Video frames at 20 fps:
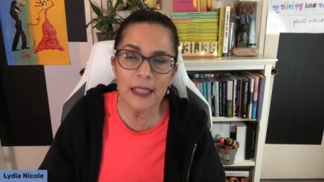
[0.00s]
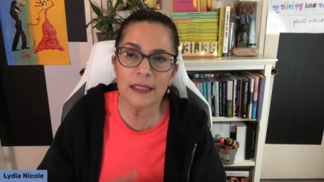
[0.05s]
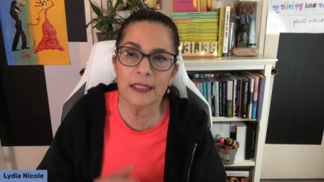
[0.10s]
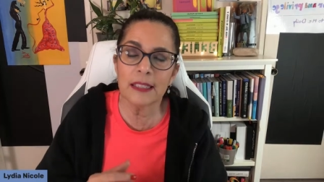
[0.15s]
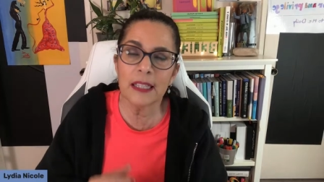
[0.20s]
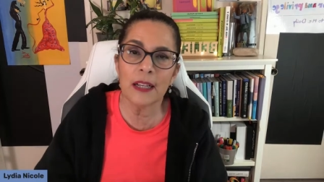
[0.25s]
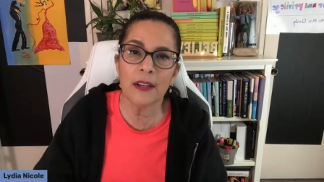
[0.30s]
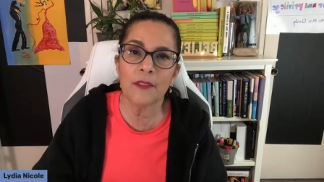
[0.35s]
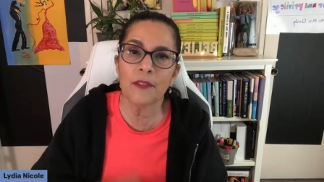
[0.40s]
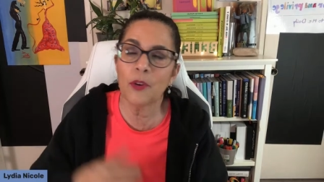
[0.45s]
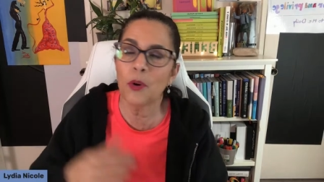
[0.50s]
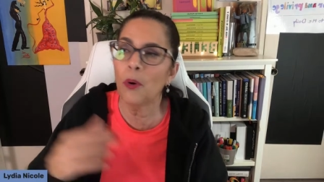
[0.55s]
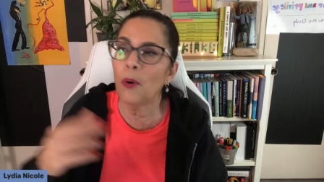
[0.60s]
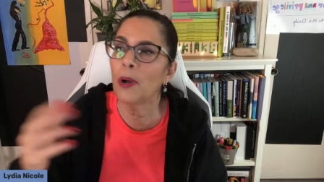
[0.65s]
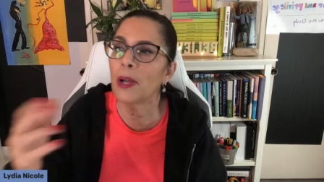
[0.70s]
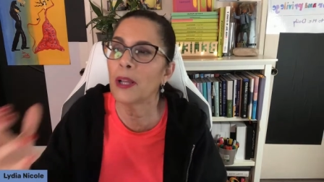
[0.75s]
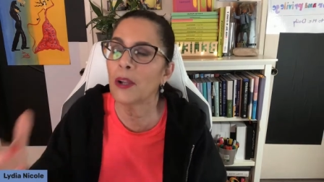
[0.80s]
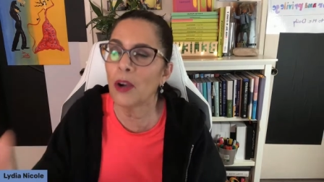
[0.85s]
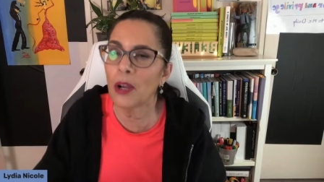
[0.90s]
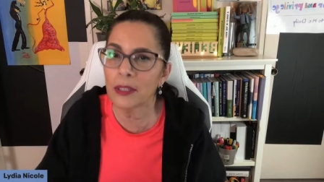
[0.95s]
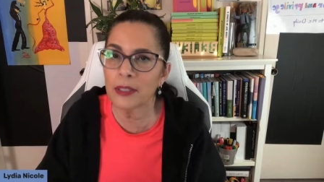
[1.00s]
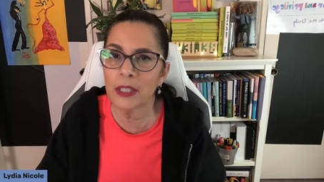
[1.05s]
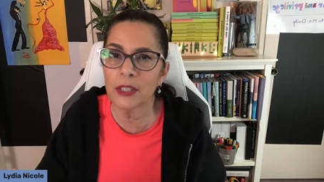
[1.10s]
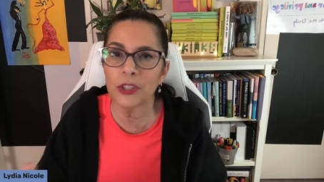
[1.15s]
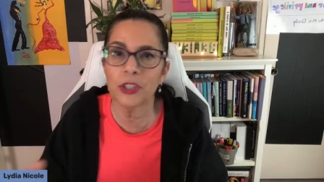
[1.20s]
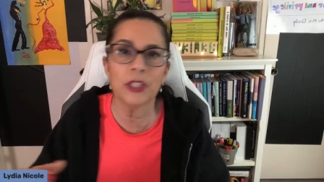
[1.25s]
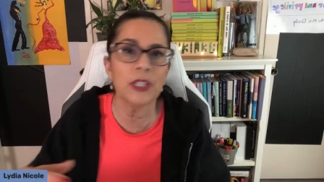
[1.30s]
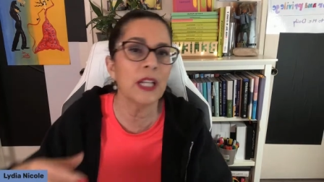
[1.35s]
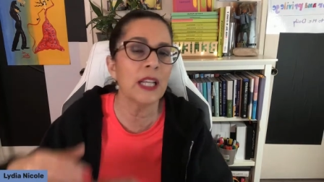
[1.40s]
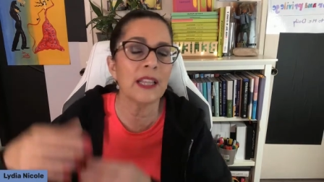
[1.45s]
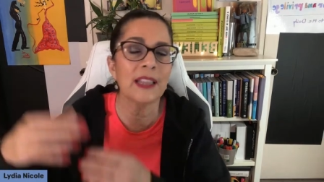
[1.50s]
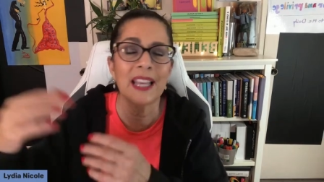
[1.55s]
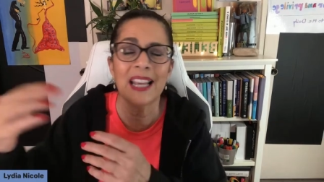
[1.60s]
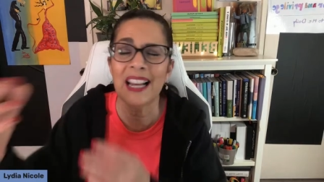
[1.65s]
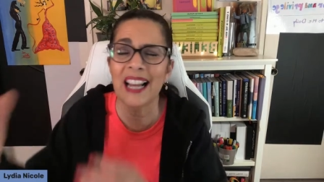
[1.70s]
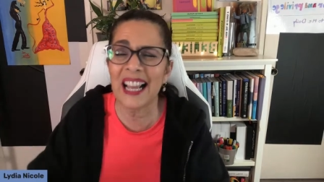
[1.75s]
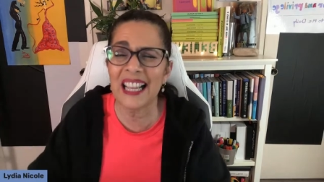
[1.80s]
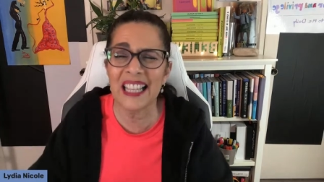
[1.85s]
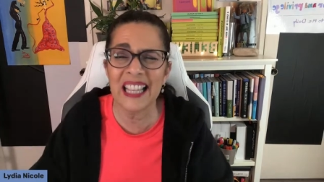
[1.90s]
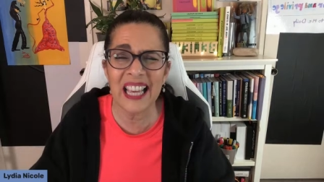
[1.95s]
Instead of going auditioning,
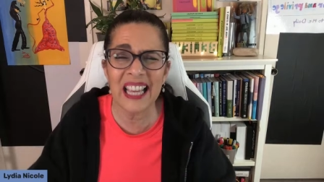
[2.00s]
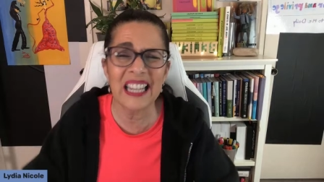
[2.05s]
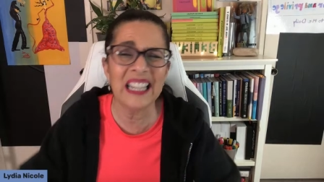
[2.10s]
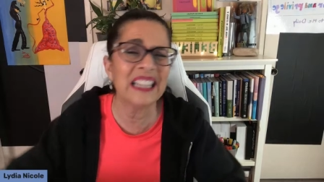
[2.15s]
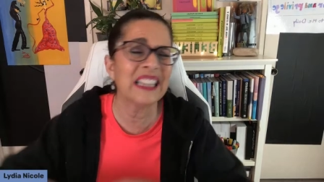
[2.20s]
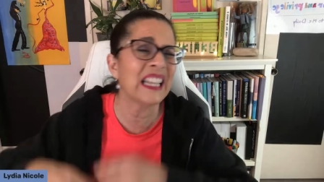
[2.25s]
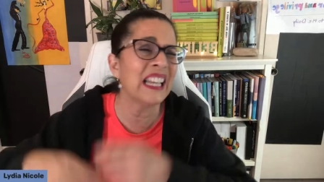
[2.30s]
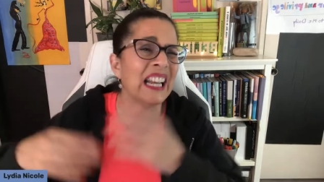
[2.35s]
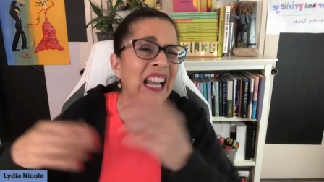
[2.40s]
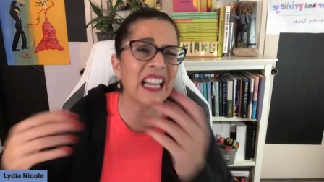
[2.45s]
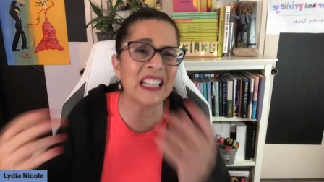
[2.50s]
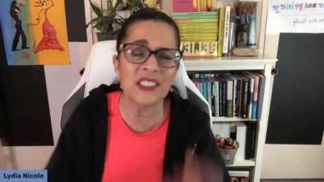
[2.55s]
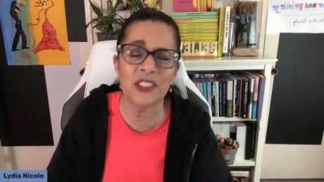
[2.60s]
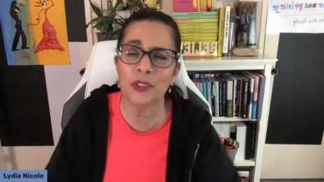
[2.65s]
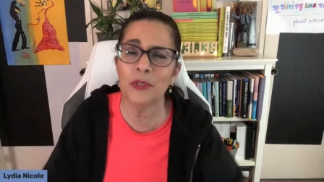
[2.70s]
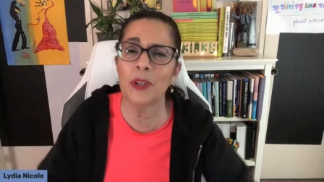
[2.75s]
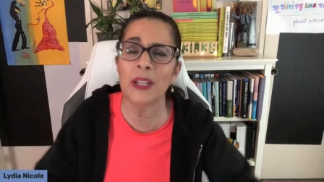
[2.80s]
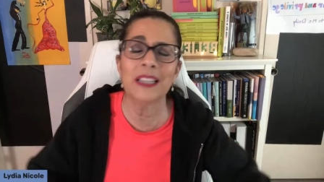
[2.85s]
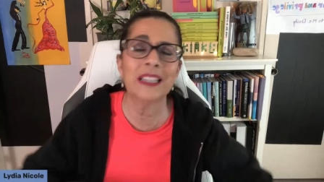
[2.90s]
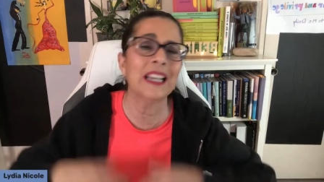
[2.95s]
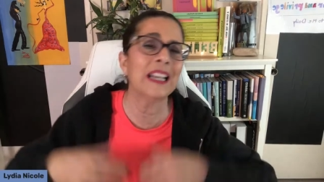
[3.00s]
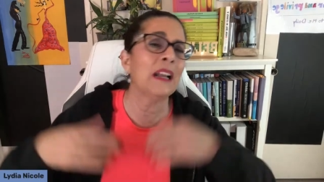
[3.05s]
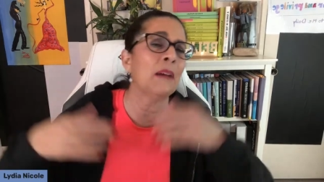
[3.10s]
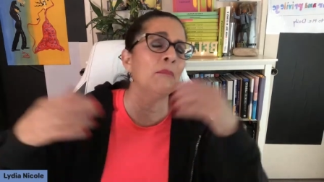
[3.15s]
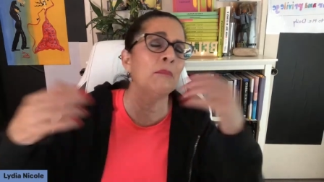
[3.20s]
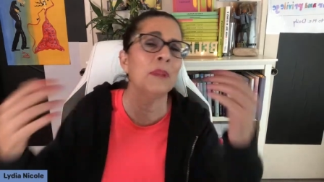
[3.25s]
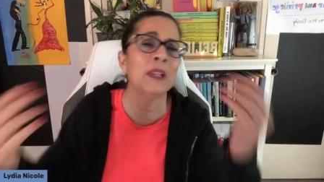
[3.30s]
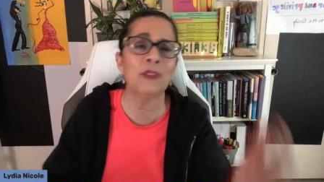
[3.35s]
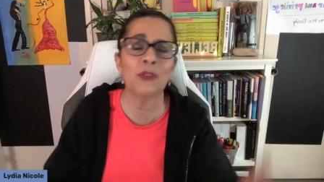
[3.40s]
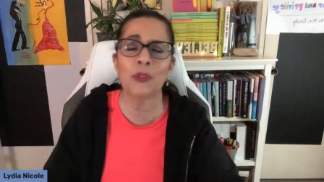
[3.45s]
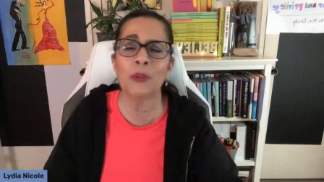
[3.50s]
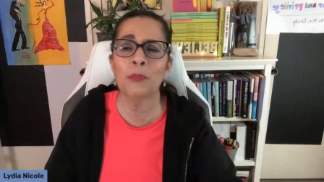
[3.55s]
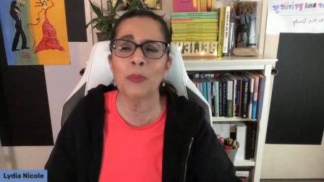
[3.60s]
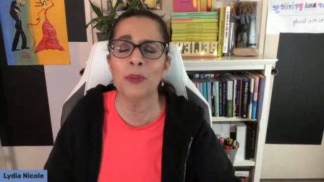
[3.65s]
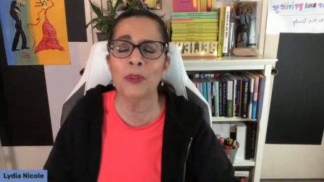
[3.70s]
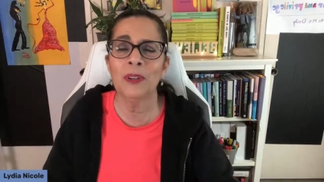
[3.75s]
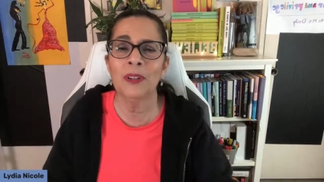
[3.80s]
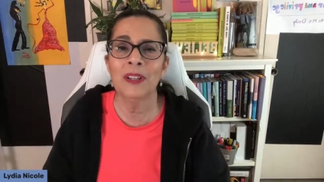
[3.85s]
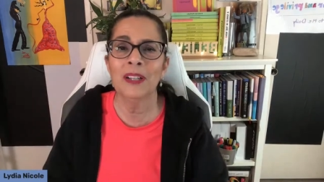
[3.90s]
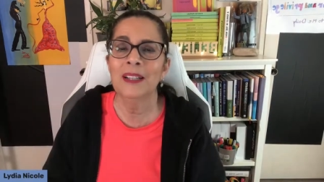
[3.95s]
then I get it, then I do it, then I'm
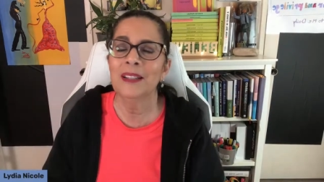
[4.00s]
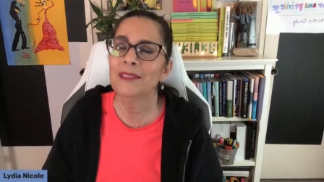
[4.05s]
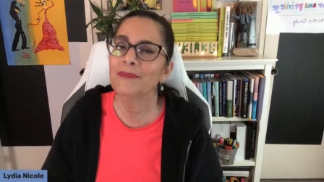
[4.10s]
miserable.